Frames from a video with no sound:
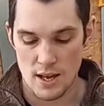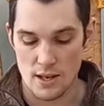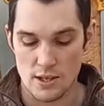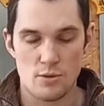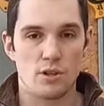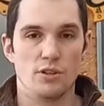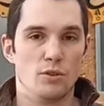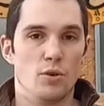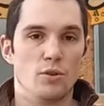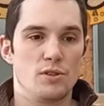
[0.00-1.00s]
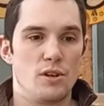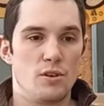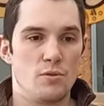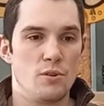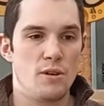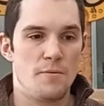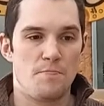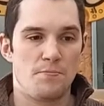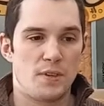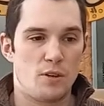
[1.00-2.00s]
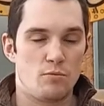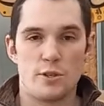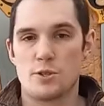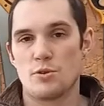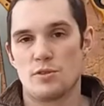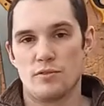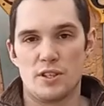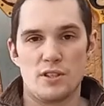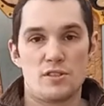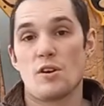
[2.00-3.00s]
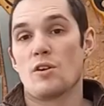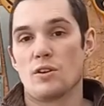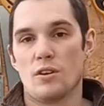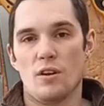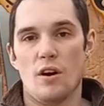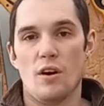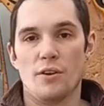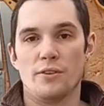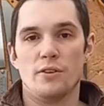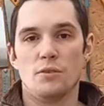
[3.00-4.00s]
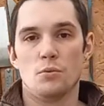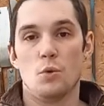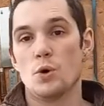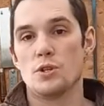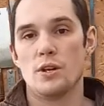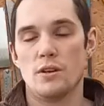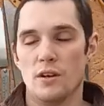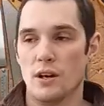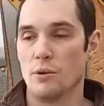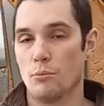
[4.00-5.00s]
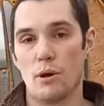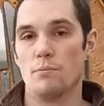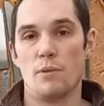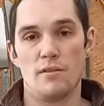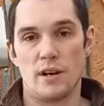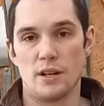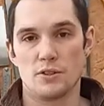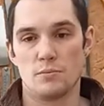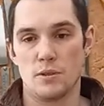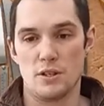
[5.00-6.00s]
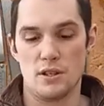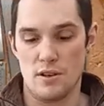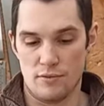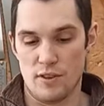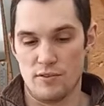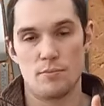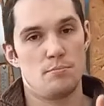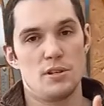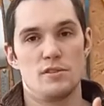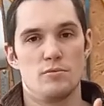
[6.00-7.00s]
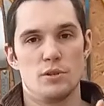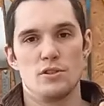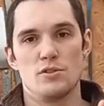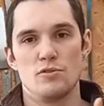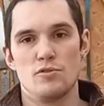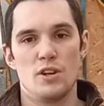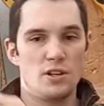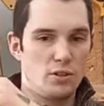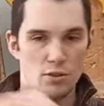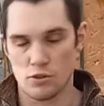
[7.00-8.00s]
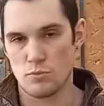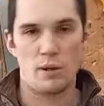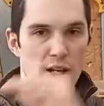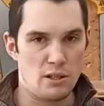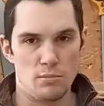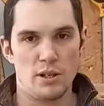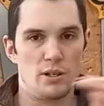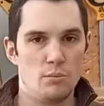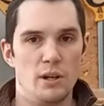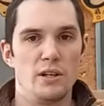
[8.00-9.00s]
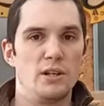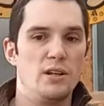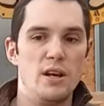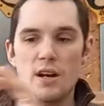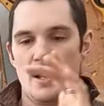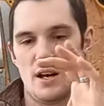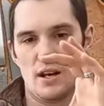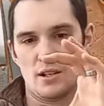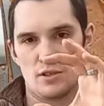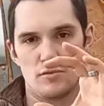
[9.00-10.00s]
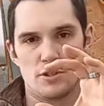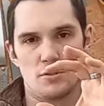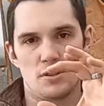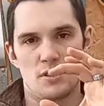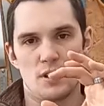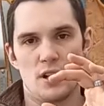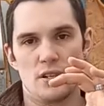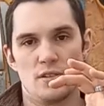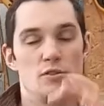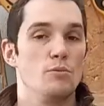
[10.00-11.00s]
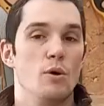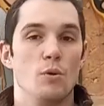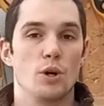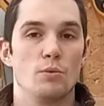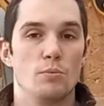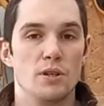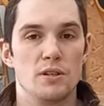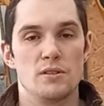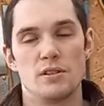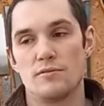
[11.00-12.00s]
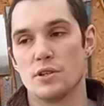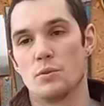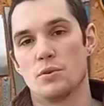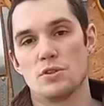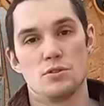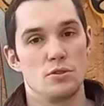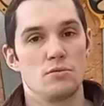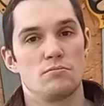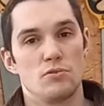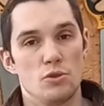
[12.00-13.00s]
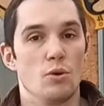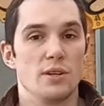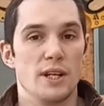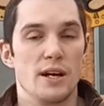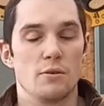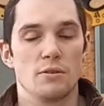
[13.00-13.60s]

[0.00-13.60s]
You can also reduce the stock on wood. By that I just mean if a piece of wood is too thick, you can just plane it to reduce the size to a more workable piece if you don't want to just saw it down.